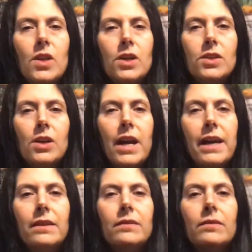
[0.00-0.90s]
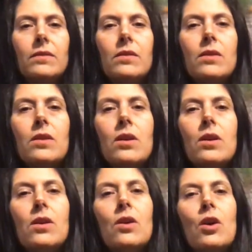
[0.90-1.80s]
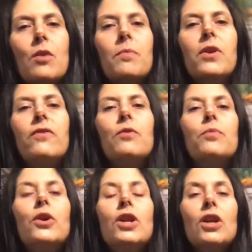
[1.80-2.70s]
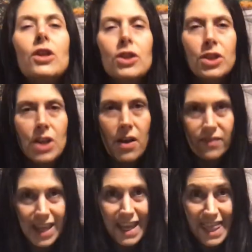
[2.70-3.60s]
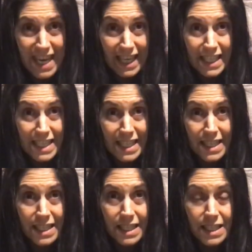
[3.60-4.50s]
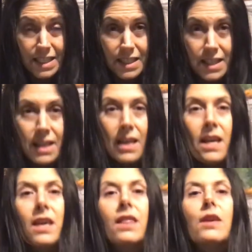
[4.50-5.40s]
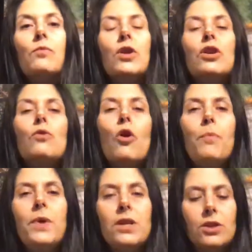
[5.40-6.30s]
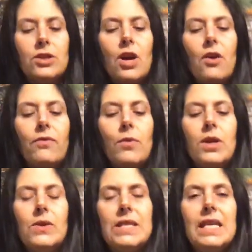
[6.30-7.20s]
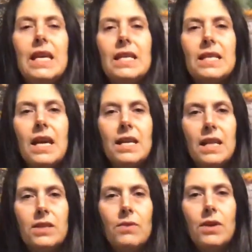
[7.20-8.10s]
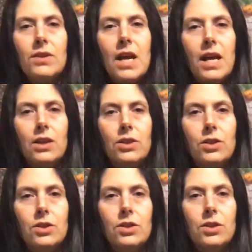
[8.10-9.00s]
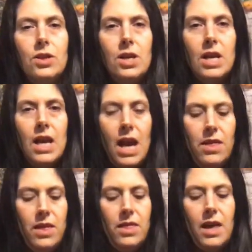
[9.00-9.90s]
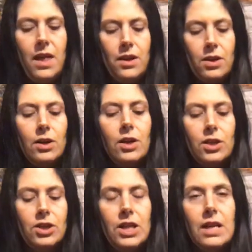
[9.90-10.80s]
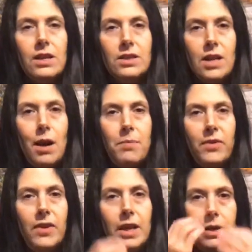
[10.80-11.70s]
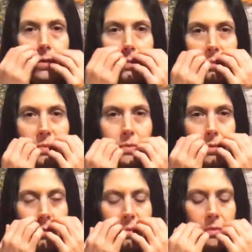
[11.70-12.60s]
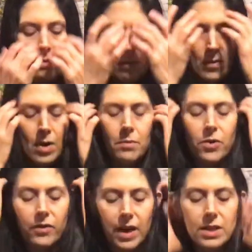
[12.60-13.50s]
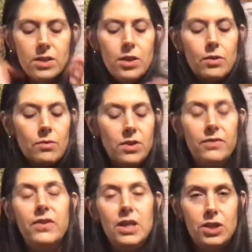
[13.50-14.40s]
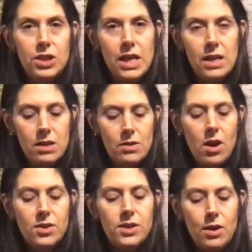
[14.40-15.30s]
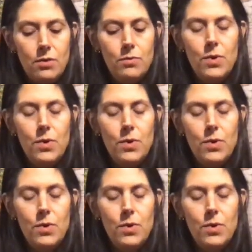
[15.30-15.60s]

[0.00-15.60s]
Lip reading: Looks great. But if you put it on your shelf like this, then when you open your shelf, what you see is that nice round edge. And then the other sheet on top of it provides you the fitted sheet also